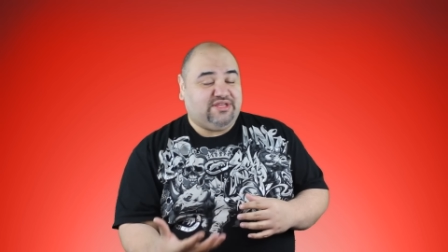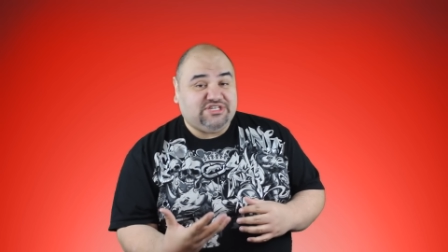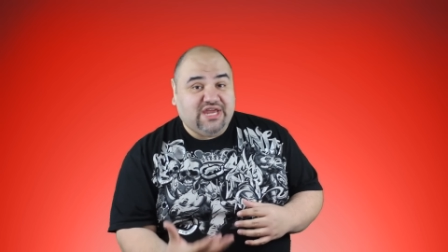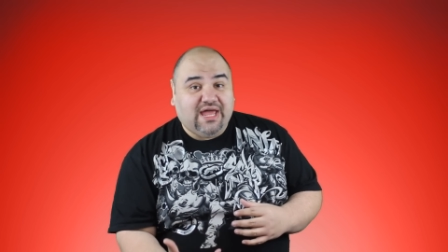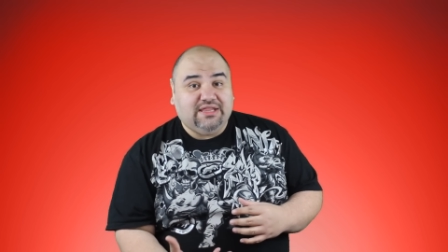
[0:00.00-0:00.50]

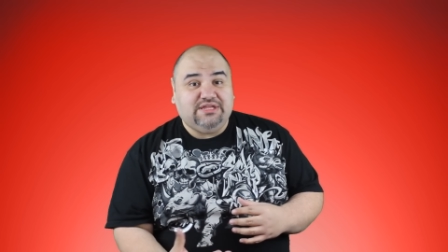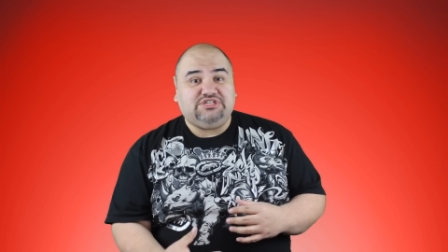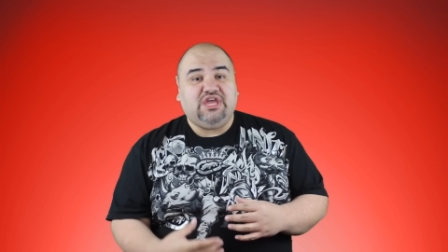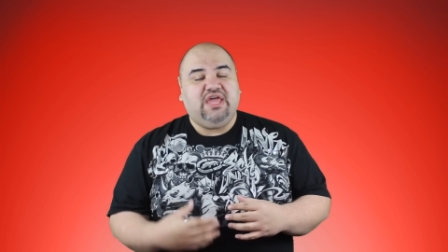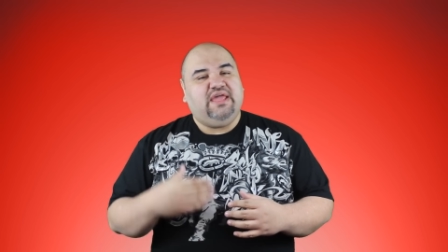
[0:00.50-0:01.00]

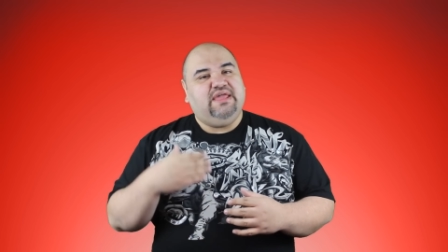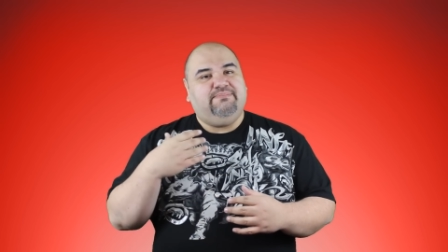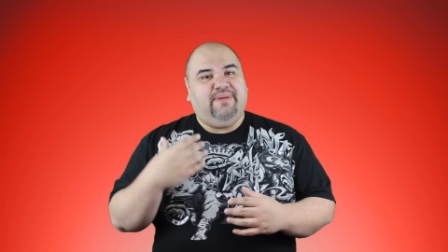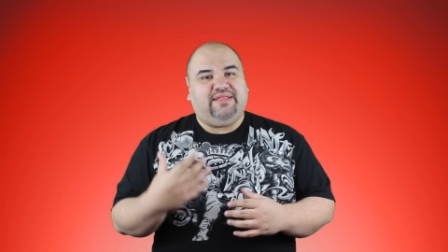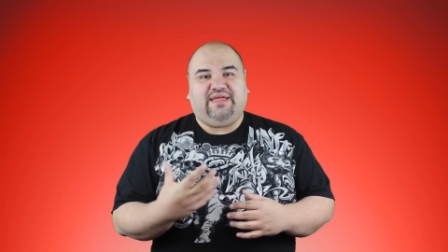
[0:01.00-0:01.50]
challenge. He
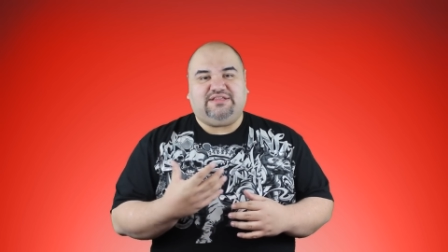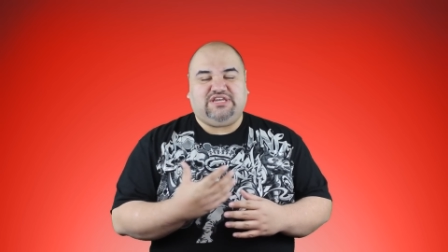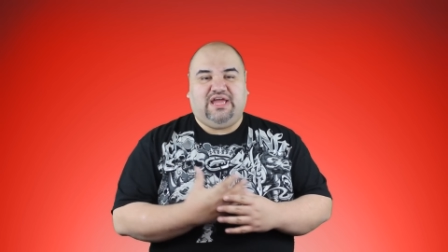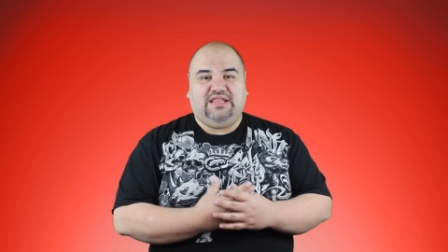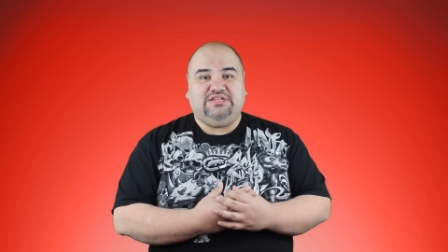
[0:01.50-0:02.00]
met that
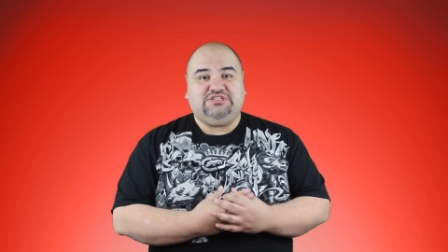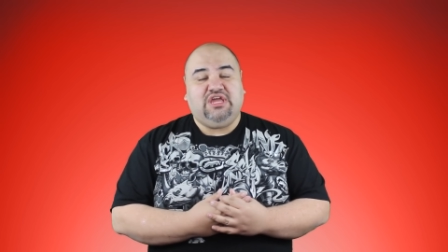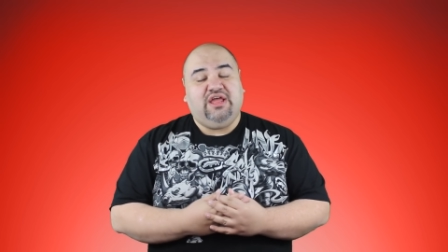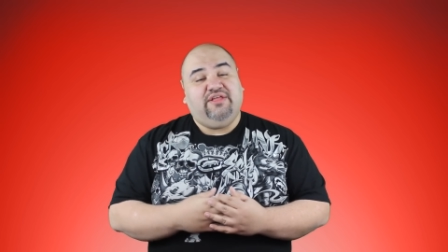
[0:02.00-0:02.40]
challenge.